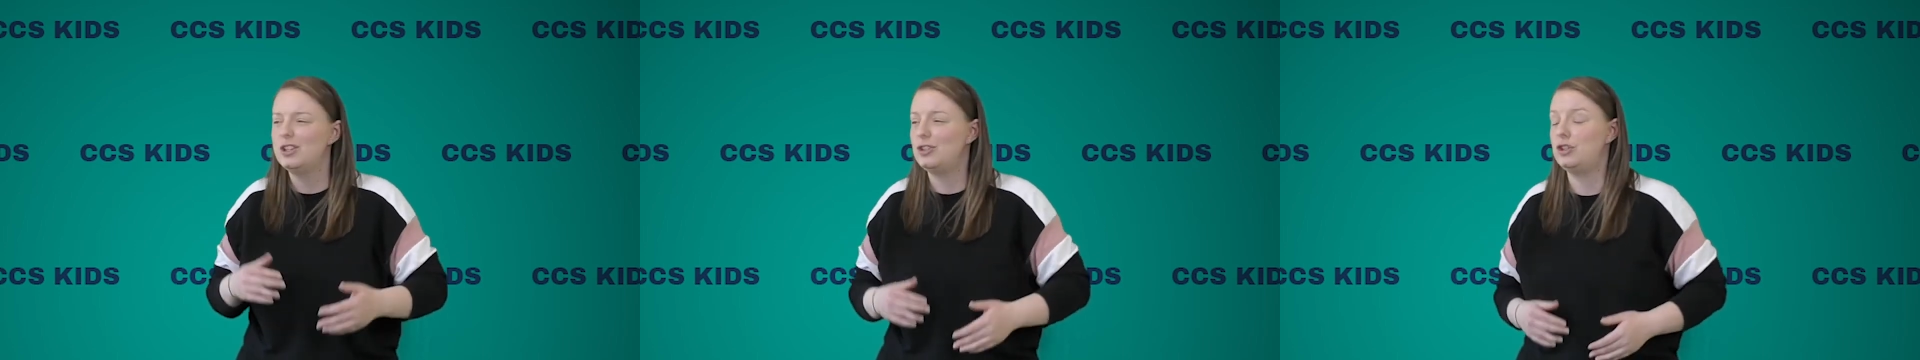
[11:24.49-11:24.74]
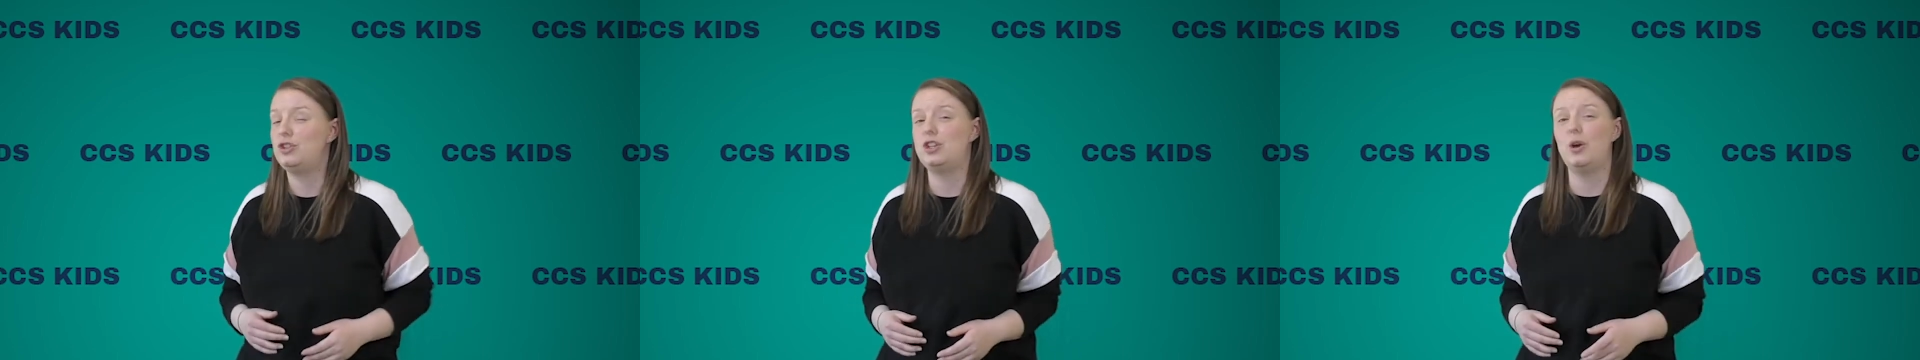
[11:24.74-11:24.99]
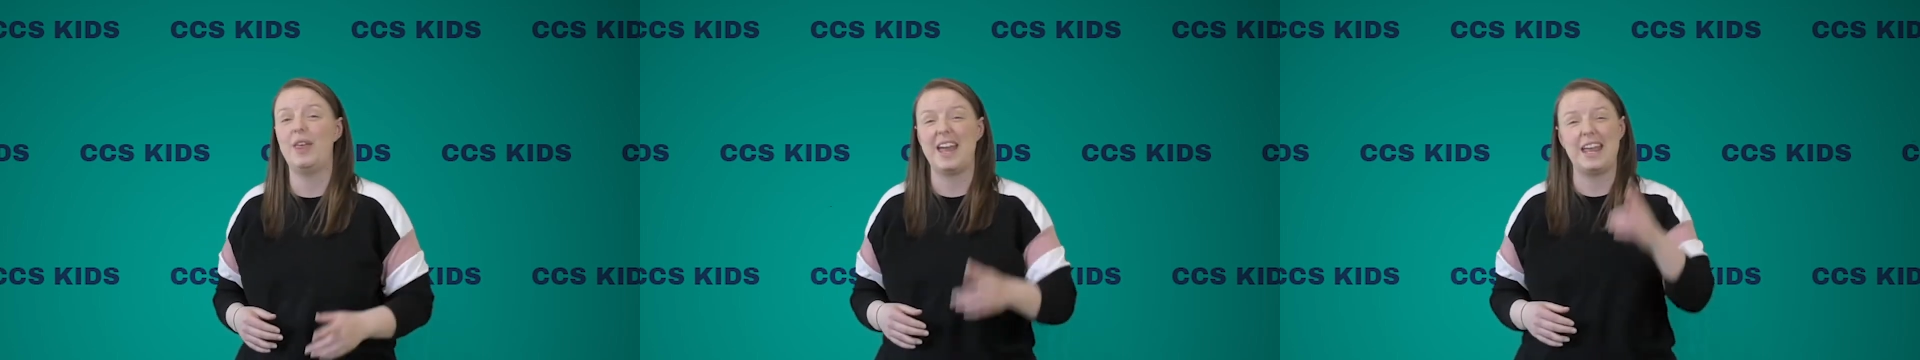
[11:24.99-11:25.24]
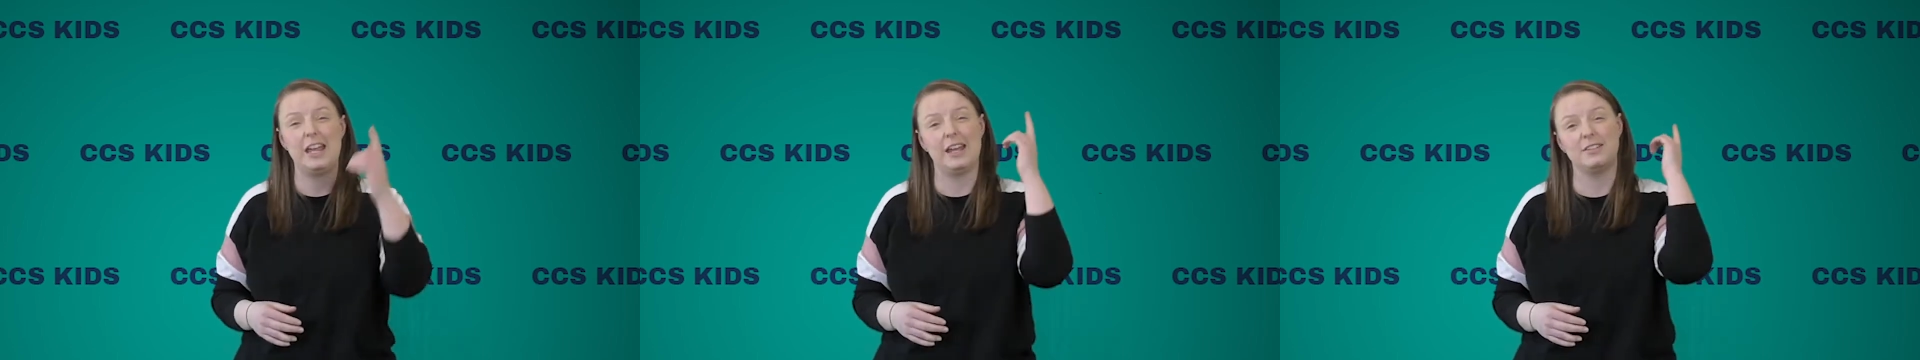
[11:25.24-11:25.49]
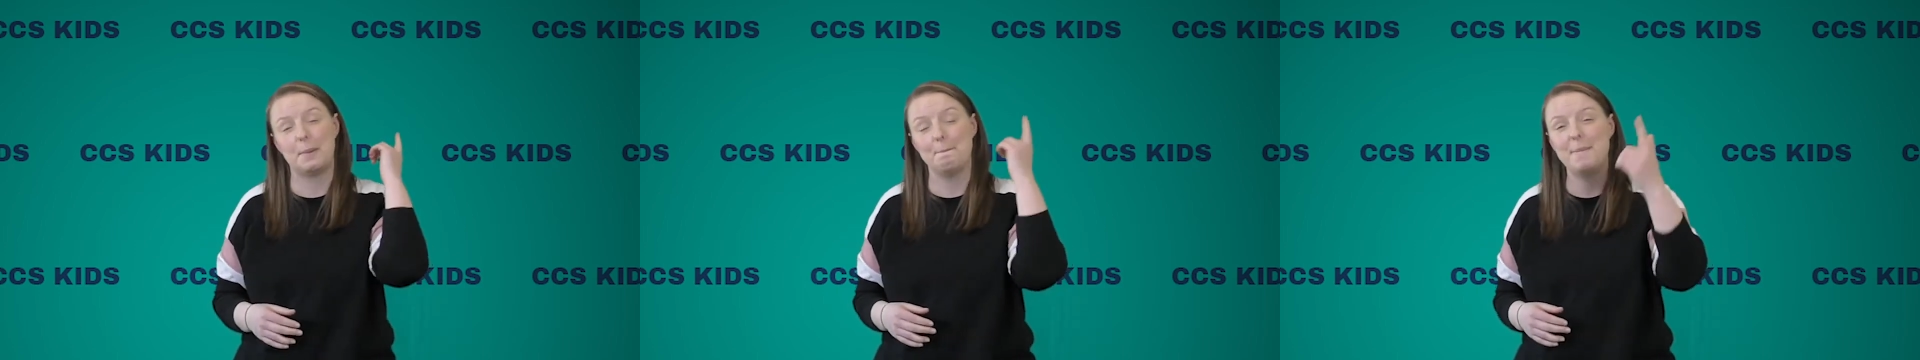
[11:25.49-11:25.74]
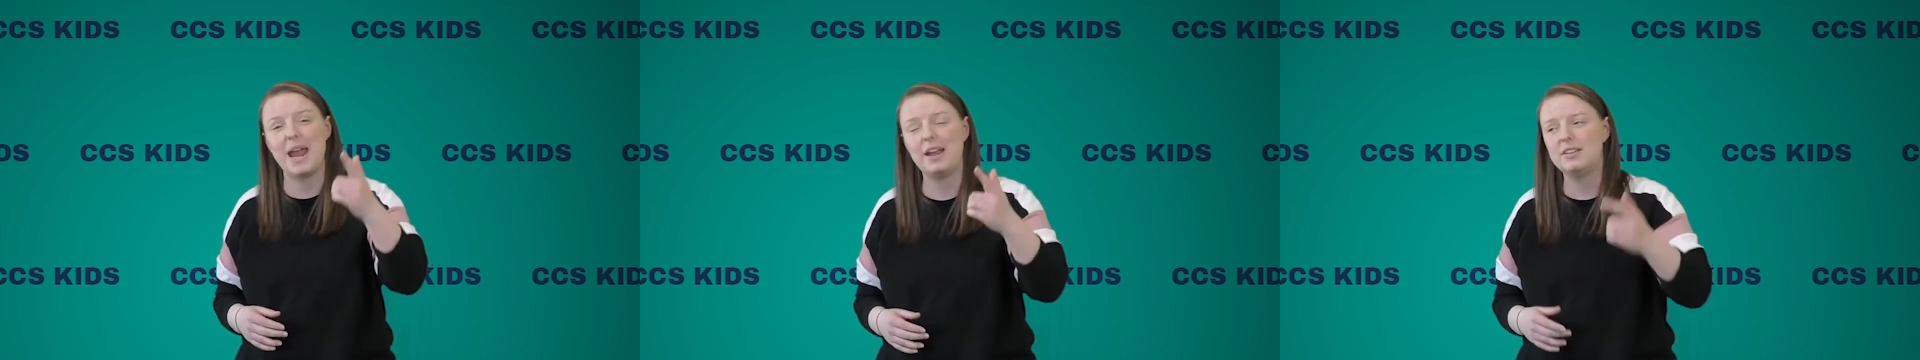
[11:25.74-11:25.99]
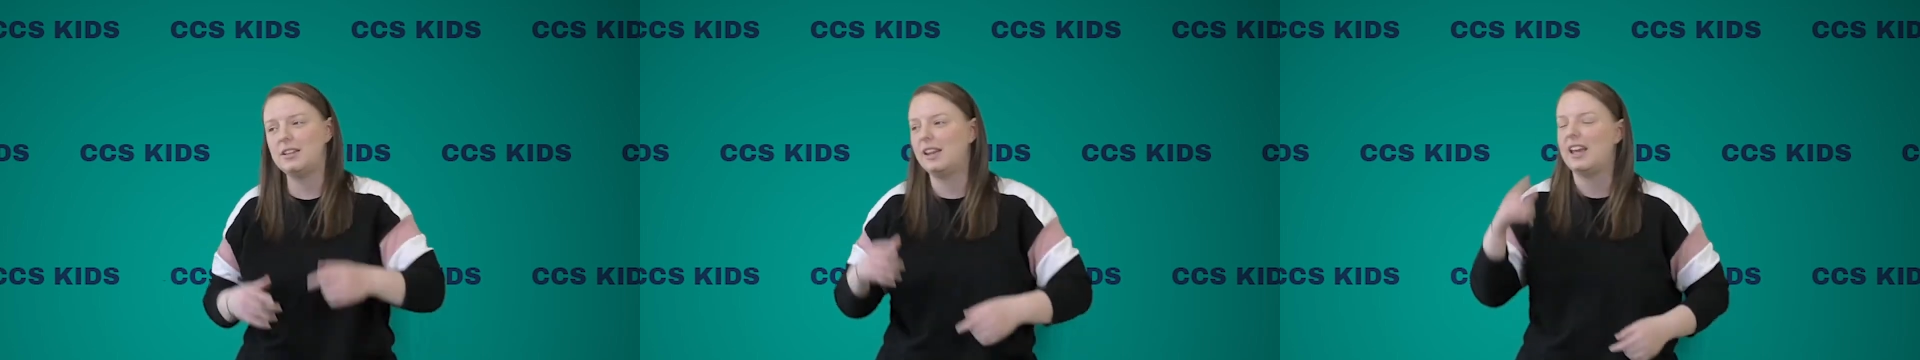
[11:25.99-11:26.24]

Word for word: to show that he is amazing,